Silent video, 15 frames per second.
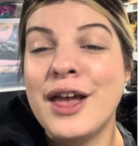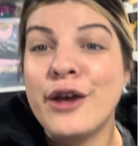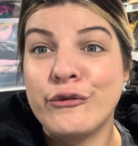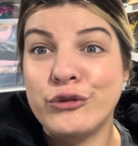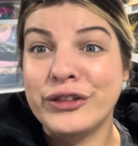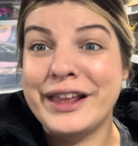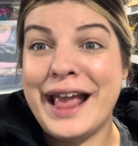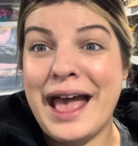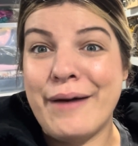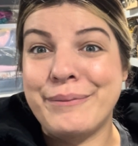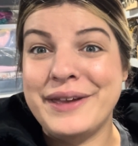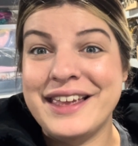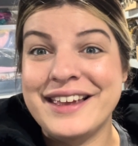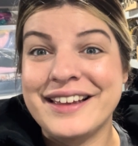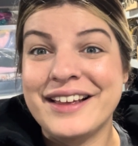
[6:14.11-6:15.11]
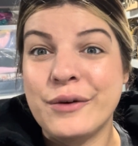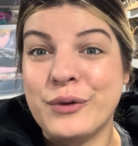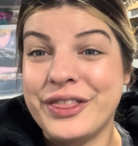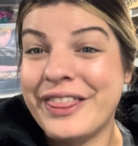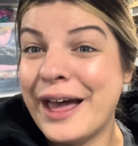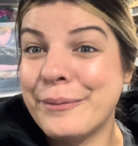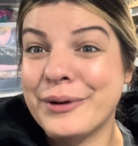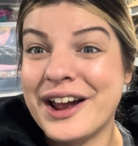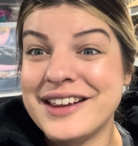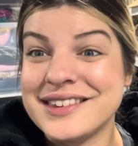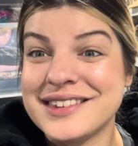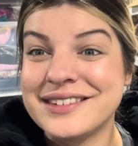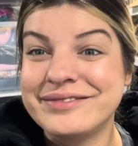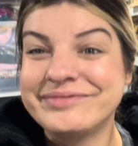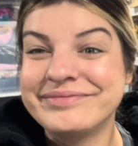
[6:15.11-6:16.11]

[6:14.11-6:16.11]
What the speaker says: really happy with that price.